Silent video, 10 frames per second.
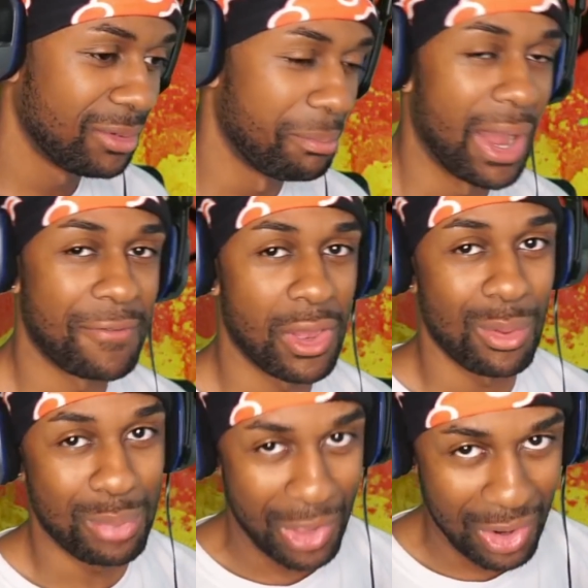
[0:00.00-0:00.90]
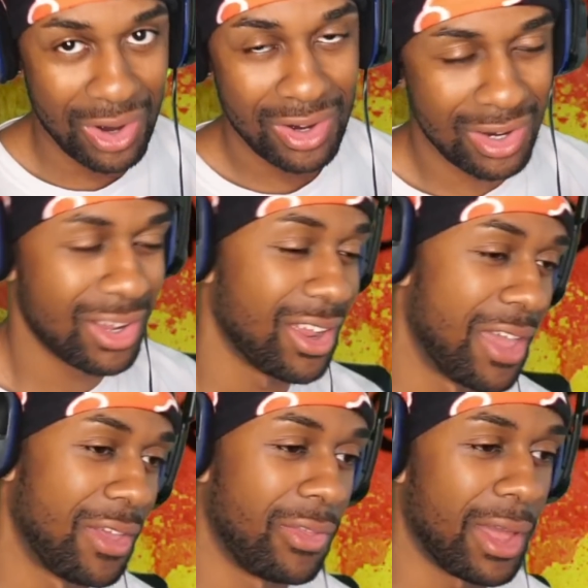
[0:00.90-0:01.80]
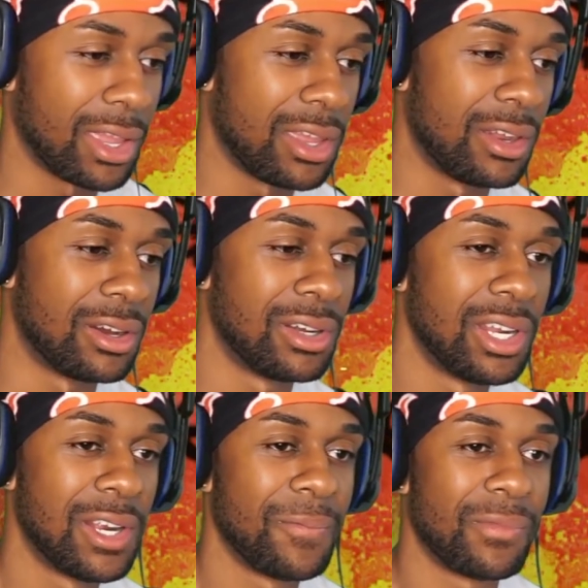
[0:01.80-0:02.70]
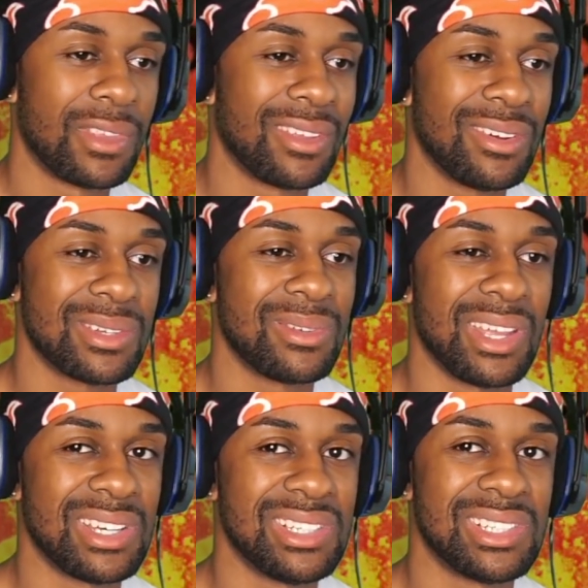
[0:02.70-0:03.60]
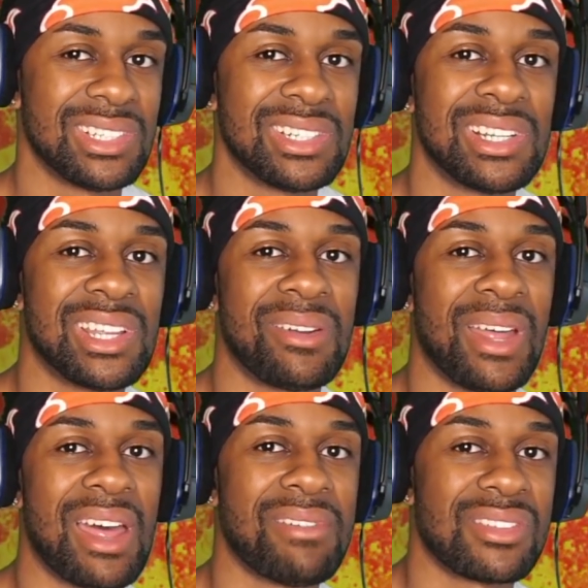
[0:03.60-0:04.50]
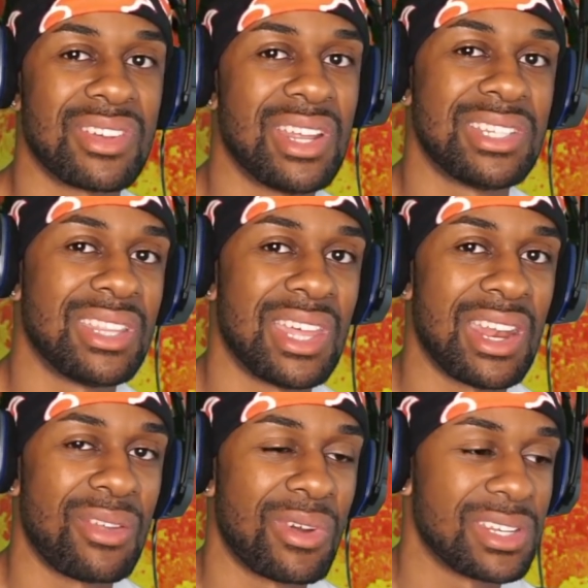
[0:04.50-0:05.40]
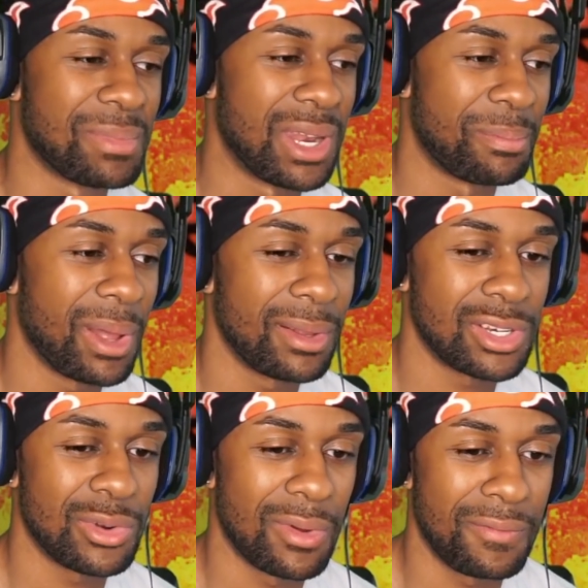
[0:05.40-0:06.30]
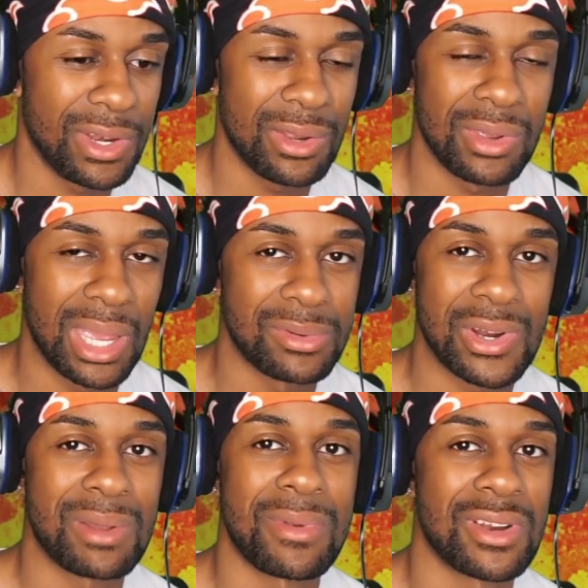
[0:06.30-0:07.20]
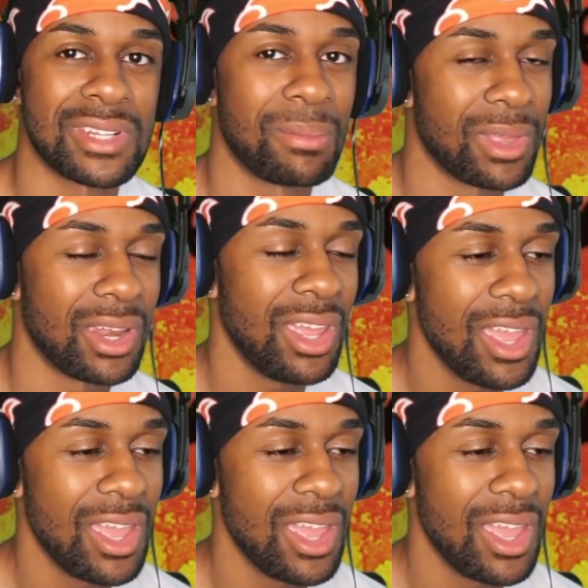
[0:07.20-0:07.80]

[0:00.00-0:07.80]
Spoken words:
My fellow brother. And then, like, you know, girls will be like, ugh, I'm not trying to attend that anyways. I mean, it'd probably turn into a video game tournament or something.